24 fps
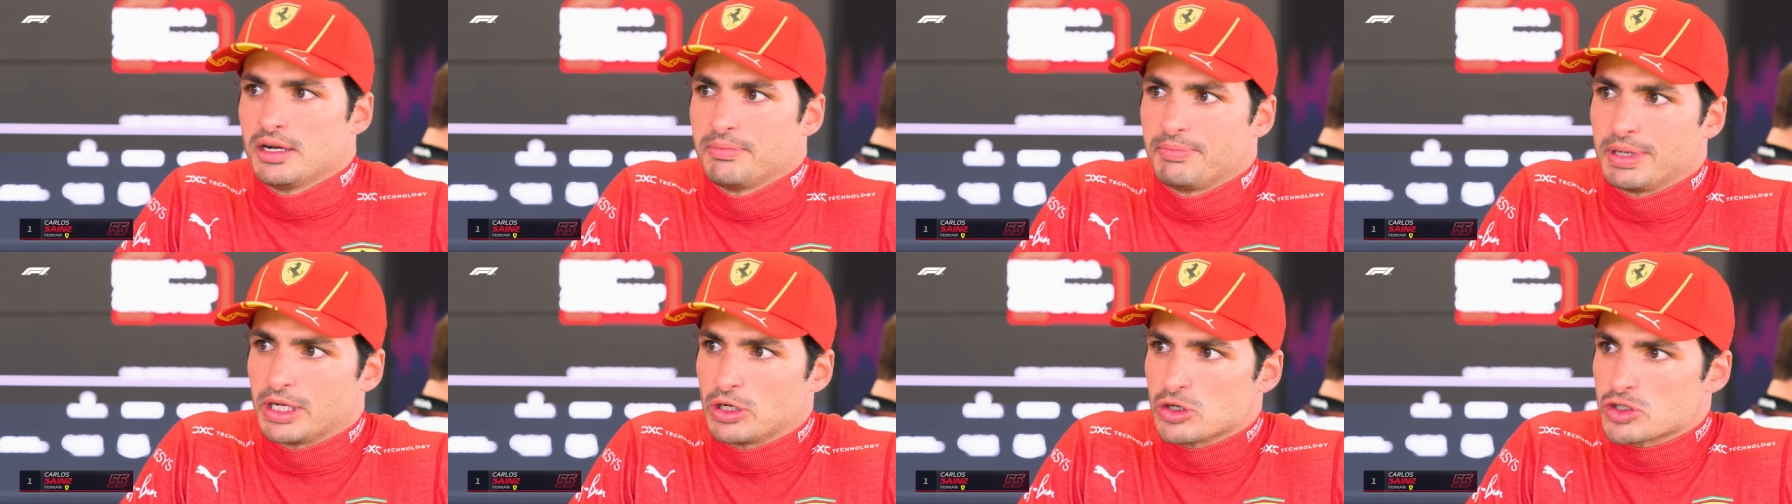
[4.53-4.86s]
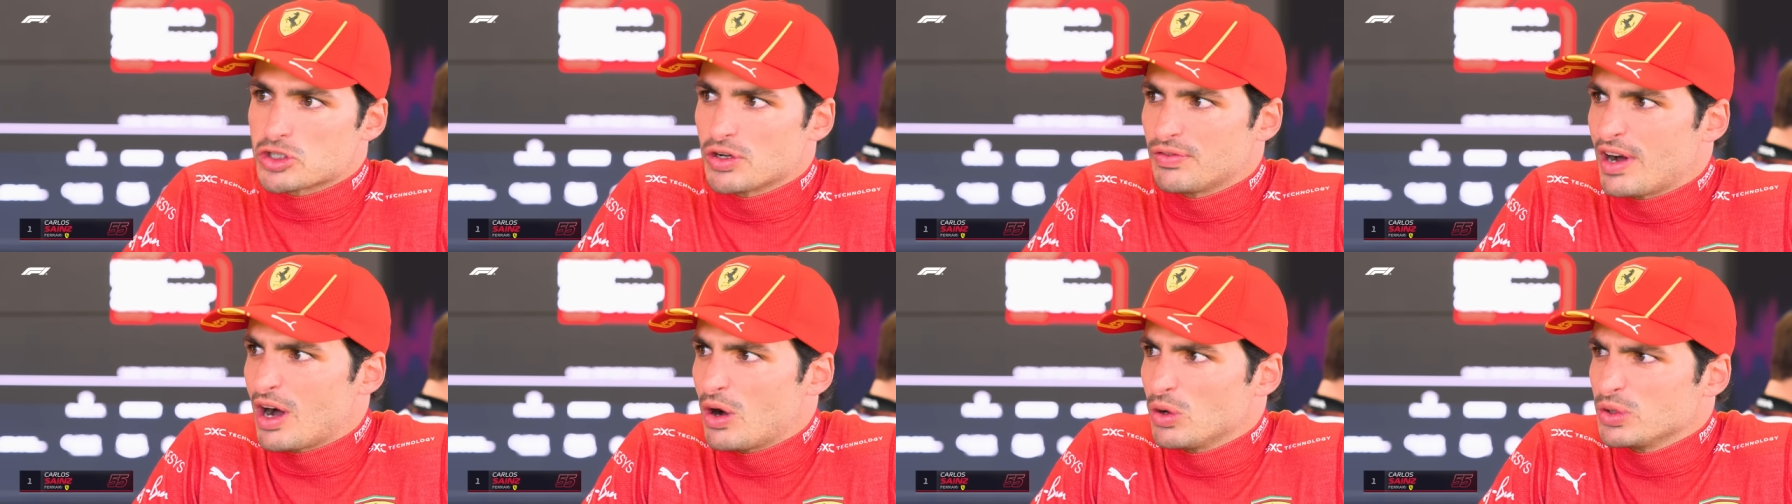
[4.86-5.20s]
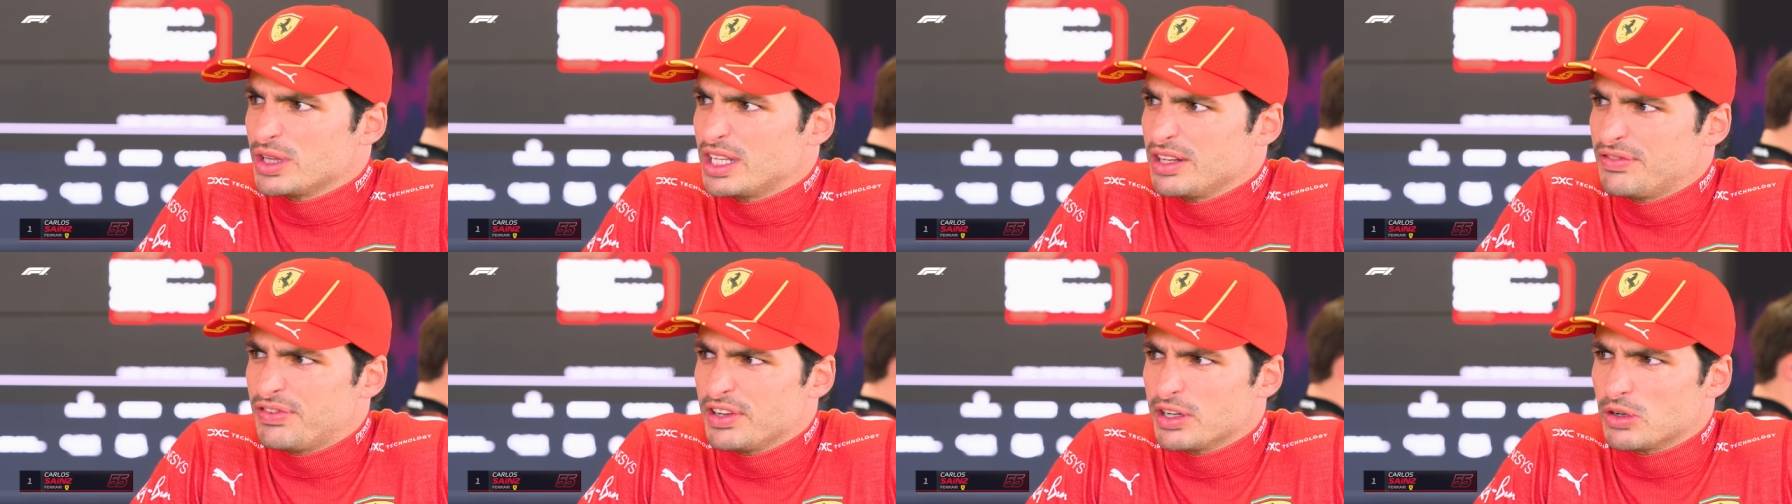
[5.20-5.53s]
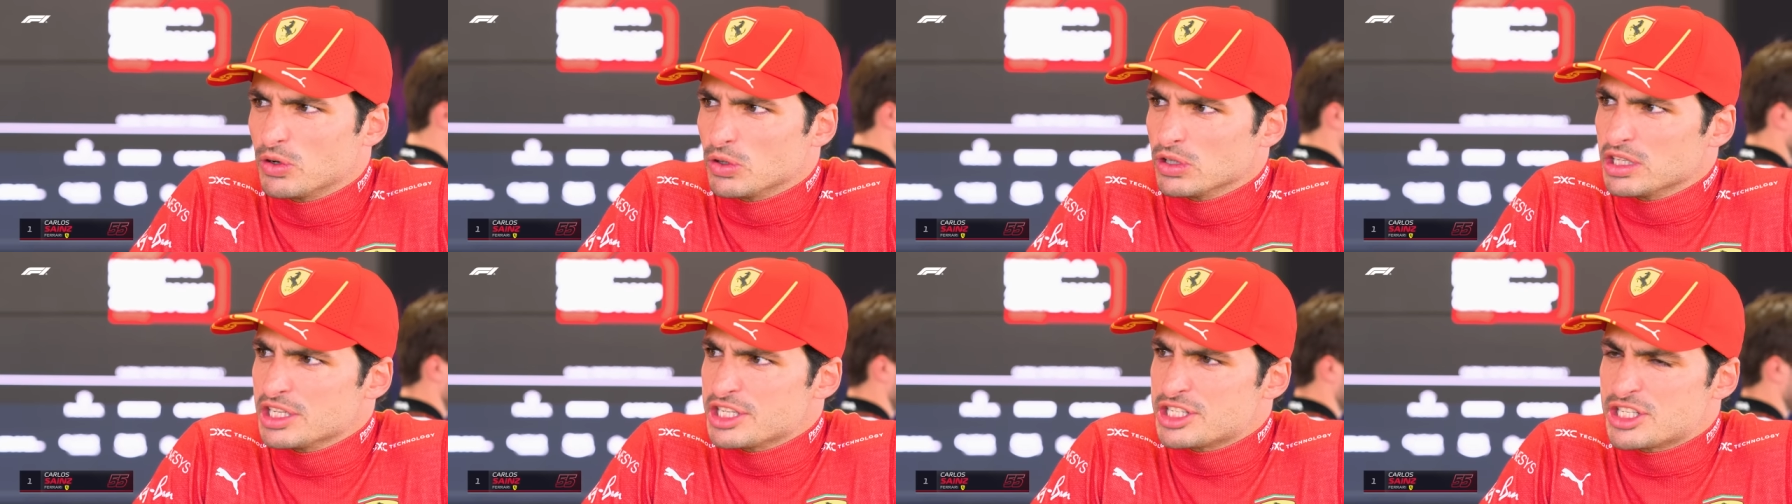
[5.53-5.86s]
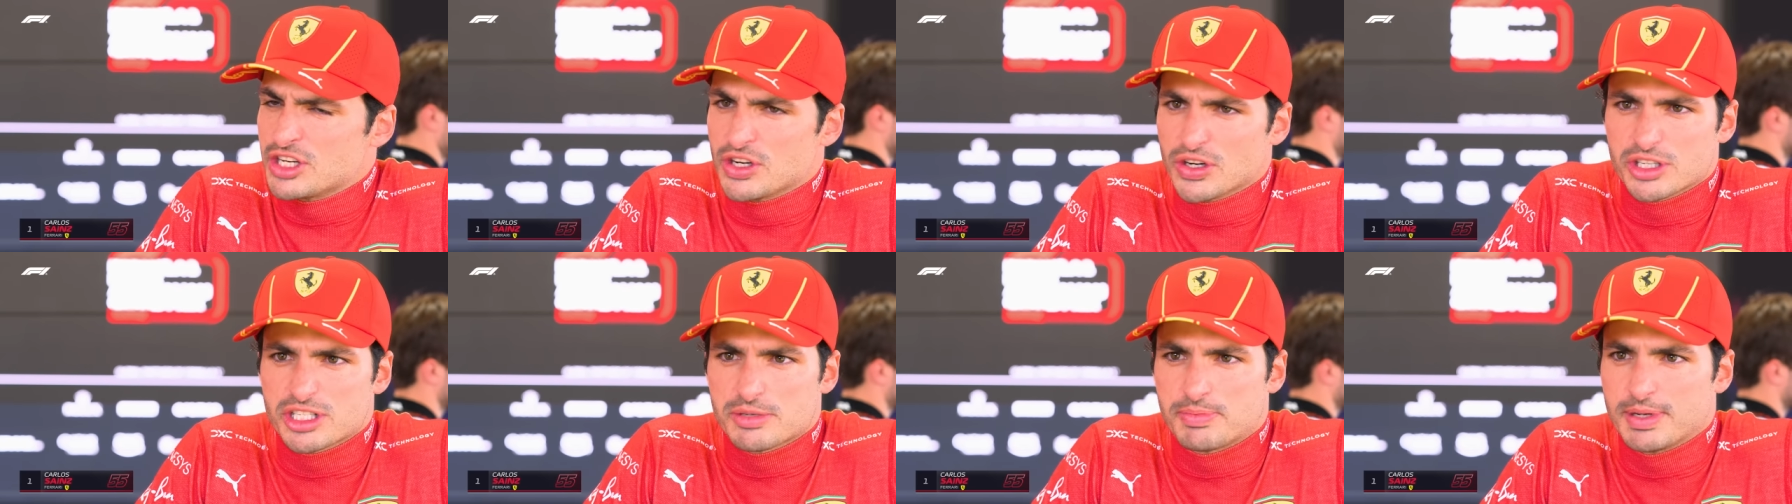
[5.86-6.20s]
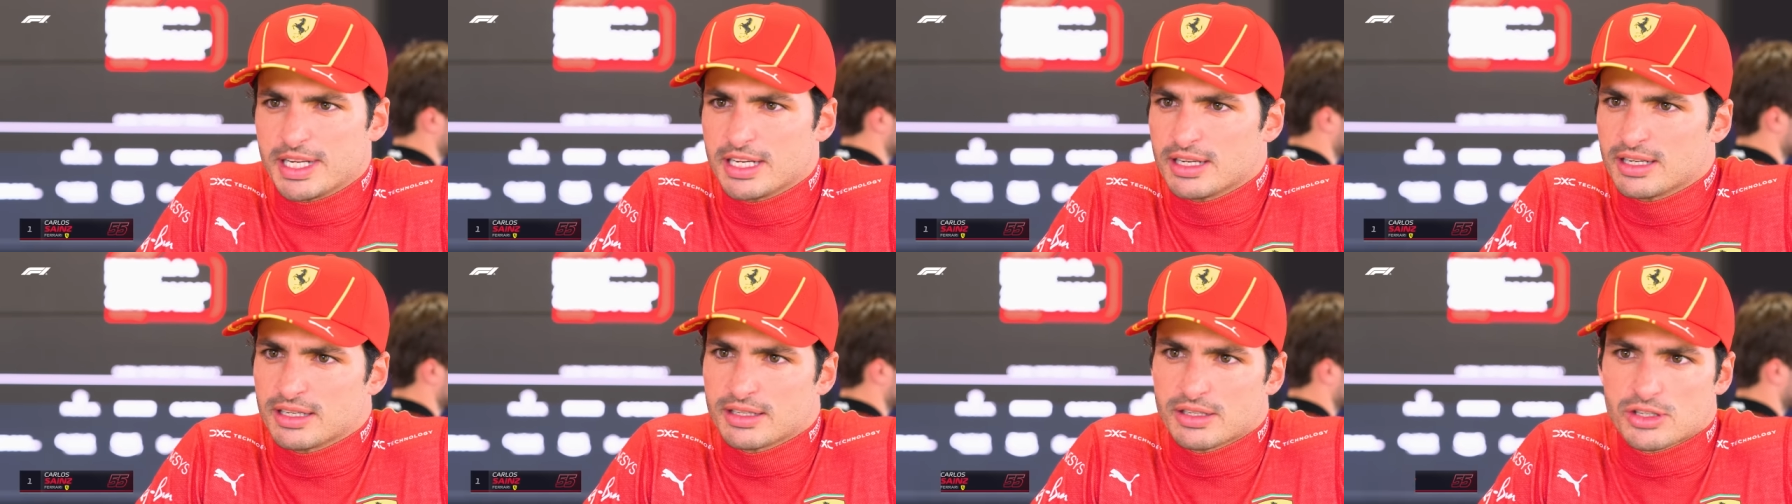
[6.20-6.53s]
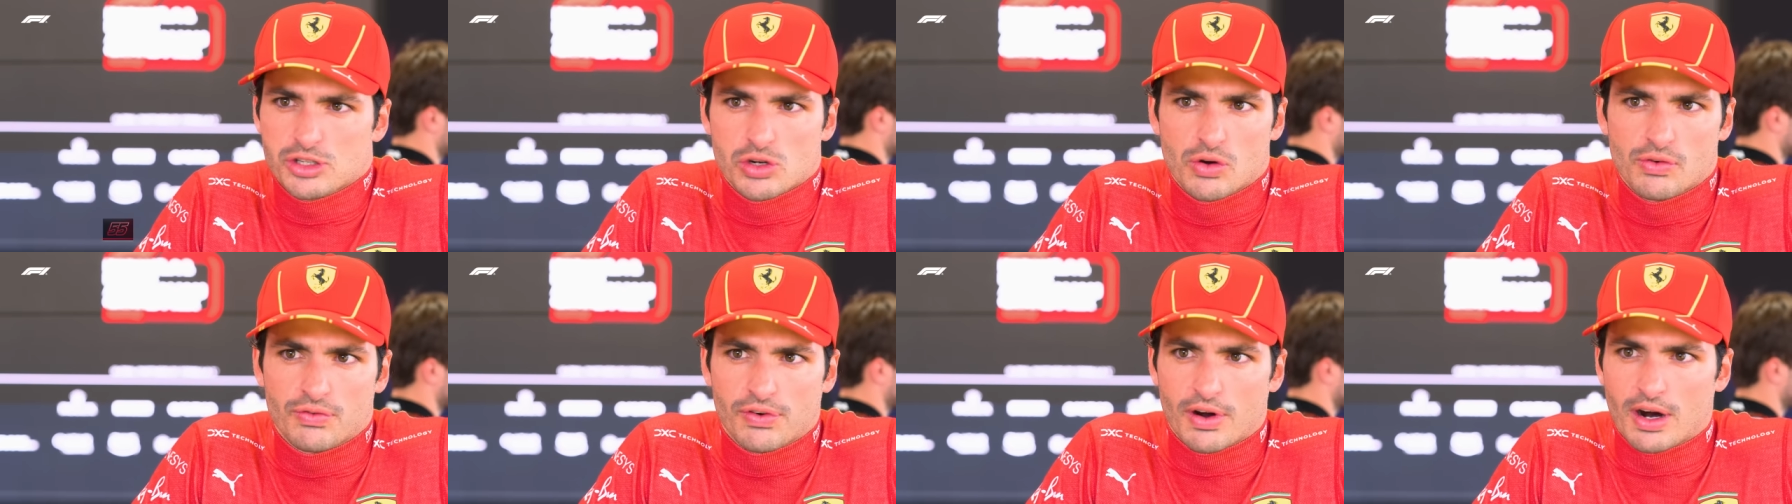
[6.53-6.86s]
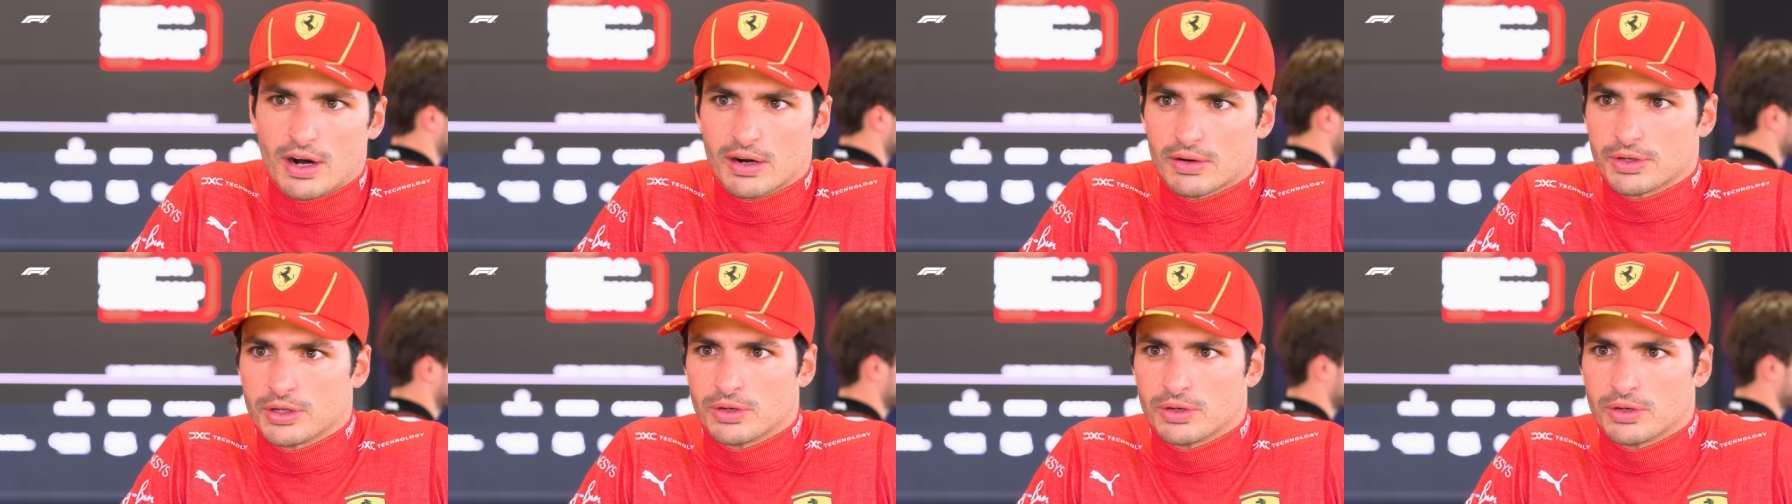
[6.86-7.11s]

because of how difficult this year it's been so far.